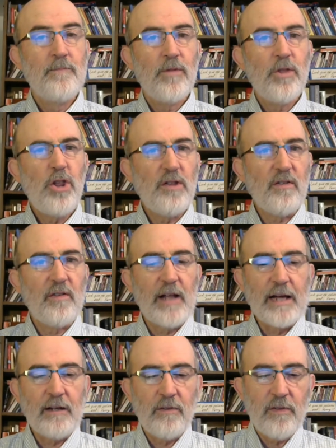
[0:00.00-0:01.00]
Jesus
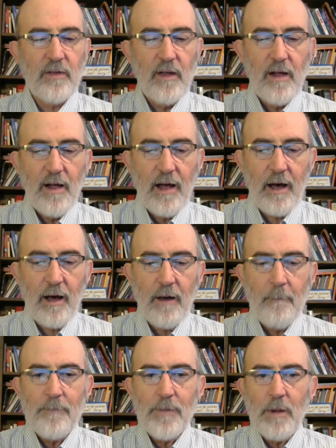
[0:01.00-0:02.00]
likens a
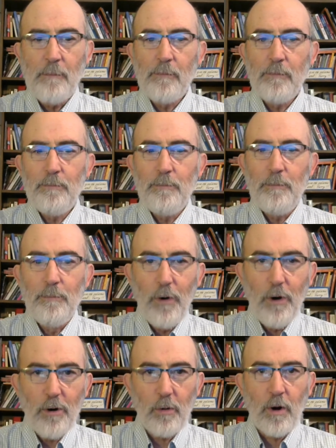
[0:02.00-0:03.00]

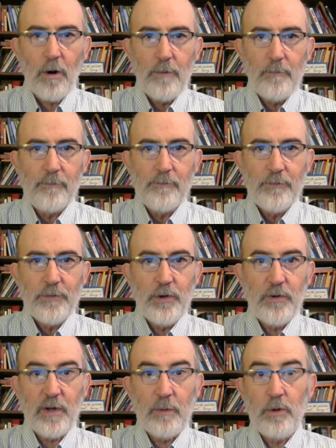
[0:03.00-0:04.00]
murderer to
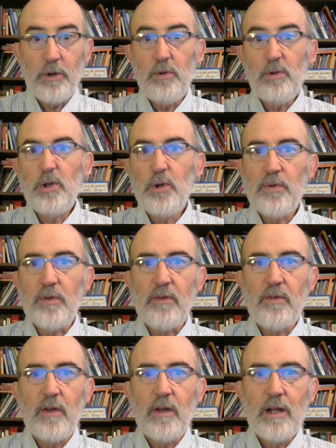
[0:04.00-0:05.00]
someone who
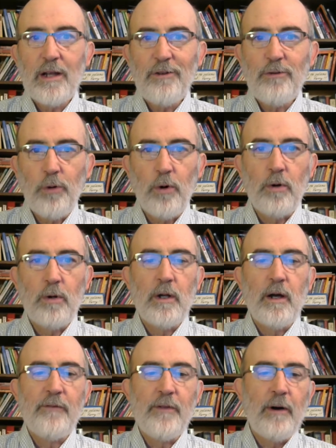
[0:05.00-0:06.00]
loses control
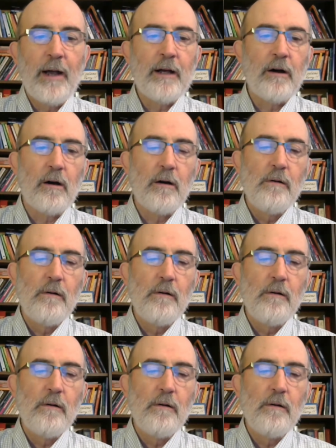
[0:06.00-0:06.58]
of their anger.